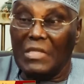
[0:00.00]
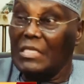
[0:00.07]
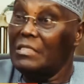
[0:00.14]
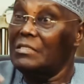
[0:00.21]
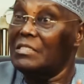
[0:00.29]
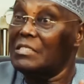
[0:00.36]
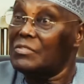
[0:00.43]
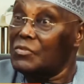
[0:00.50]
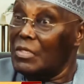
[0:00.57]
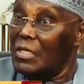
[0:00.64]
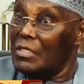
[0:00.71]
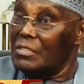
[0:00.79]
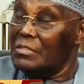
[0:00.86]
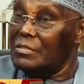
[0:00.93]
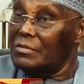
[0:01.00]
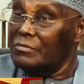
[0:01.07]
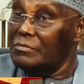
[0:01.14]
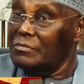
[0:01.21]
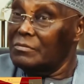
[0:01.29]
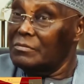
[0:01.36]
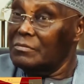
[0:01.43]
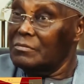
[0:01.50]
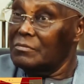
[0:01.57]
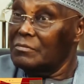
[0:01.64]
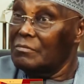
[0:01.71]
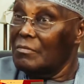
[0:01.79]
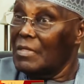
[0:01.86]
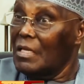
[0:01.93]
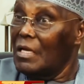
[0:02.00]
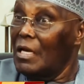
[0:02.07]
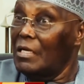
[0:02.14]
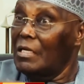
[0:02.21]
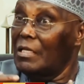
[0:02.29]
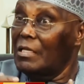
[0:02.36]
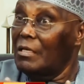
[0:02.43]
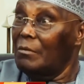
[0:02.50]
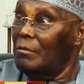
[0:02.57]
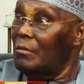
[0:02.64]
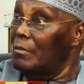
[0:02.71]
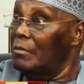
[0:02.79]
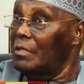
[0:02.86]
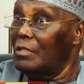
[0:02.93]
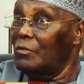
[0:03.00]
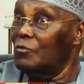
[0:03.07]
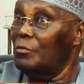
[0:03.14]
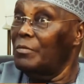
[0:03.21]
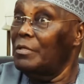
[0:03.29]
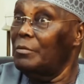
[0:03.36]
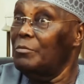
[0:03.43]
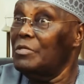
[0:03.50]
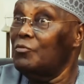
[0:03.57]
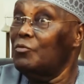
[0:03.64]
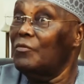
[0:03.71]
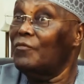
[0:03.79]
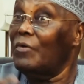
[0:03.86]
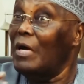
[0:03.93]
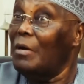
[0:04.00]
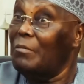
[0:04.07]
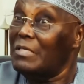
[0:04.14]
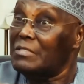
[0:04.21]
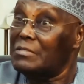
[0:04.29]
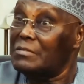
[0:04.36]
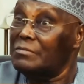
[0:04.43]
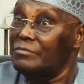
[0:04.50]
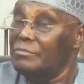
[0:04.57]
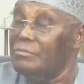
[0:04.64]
industrialists. Another month, we may meet with farmers.